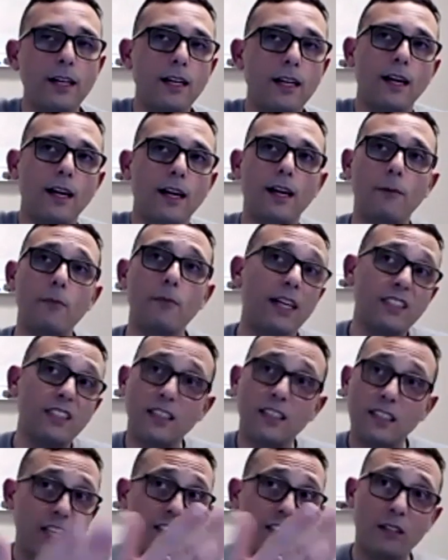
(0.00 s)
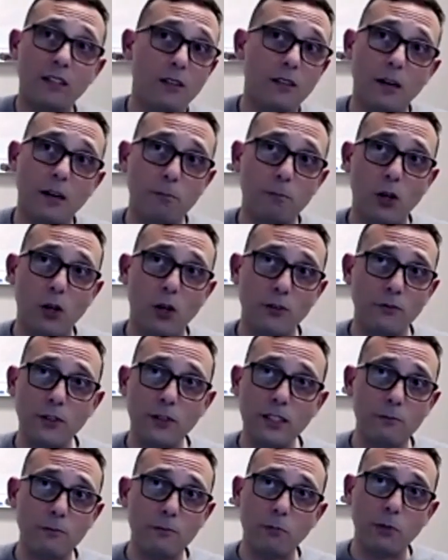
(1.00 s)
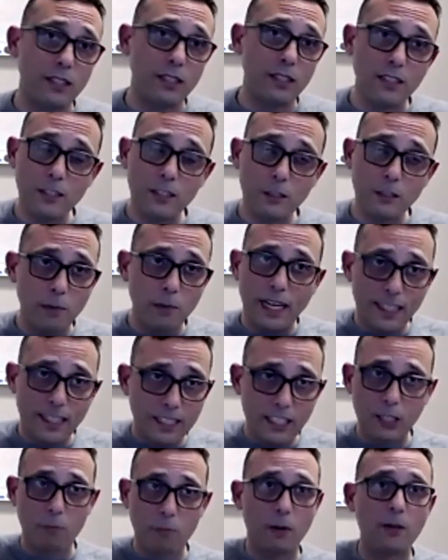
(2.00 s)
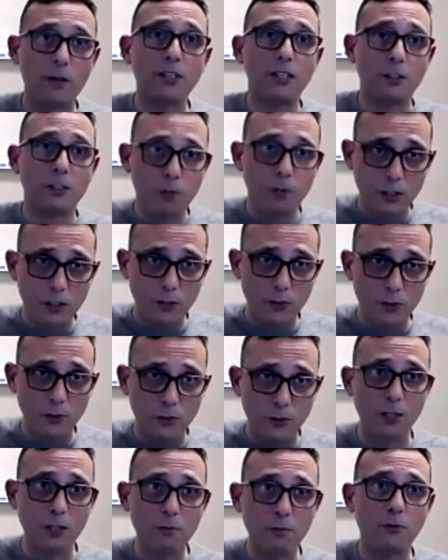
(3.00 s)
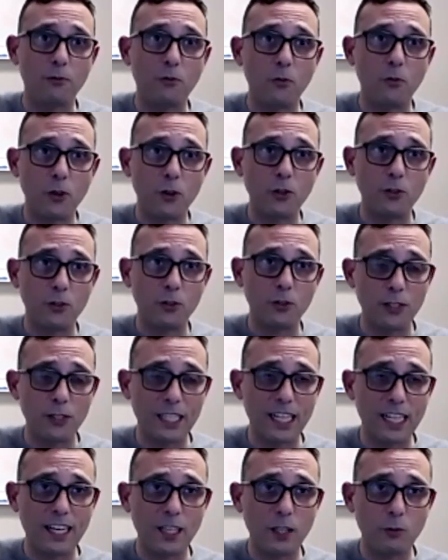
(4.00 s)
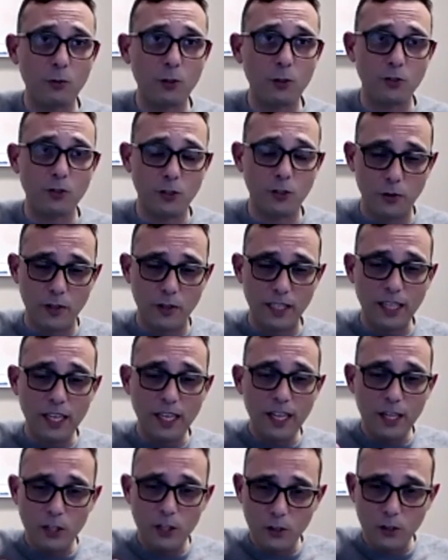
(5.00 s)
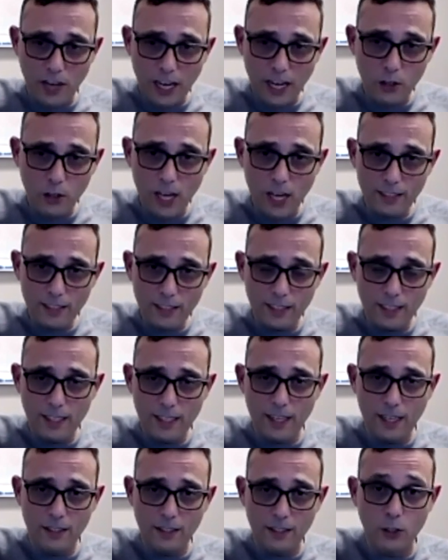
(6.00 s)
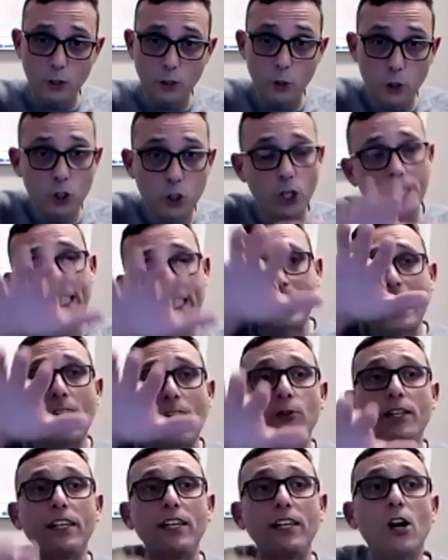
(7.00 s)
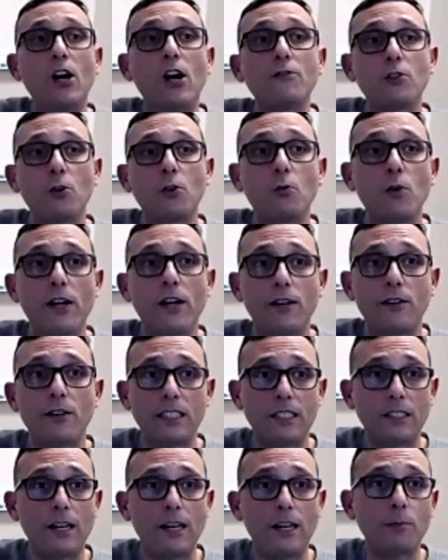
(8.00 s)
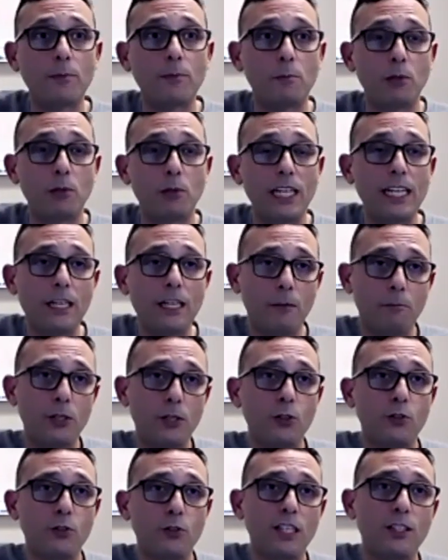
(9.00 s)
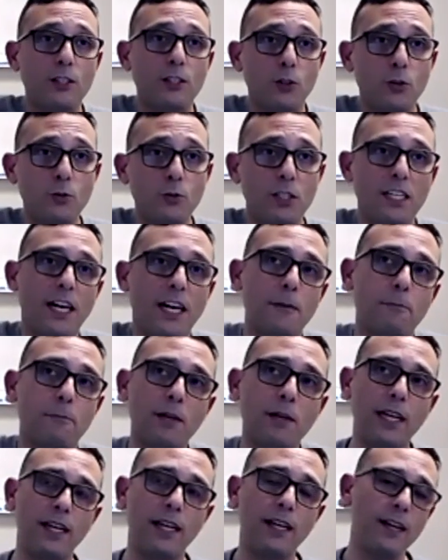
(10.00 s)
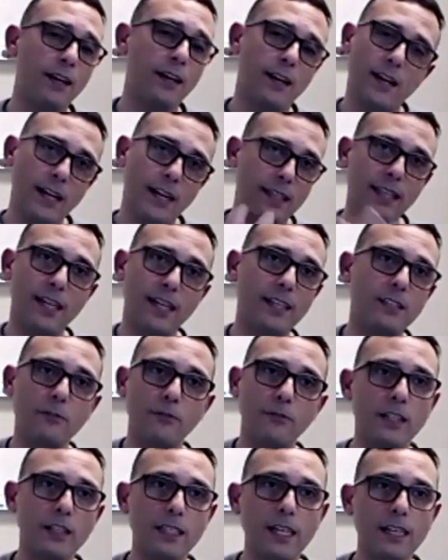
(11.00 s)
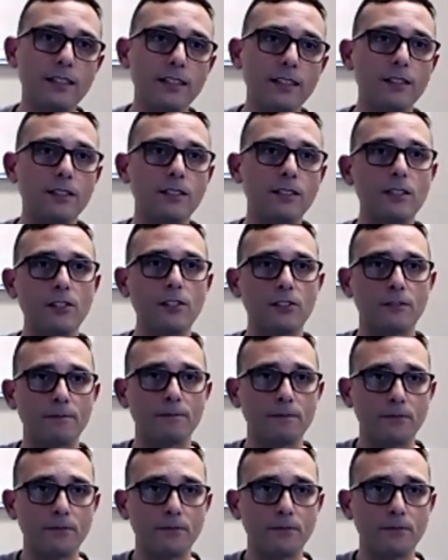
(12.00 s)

Um, that's that's a, a perfect businessman experience because you've done it before. You know exactly what you're doing. You've held on to the, uh, the you shut it down enough to where it stopped the bleeding, but you didn't lose the IP. I think that's a fantastic decision.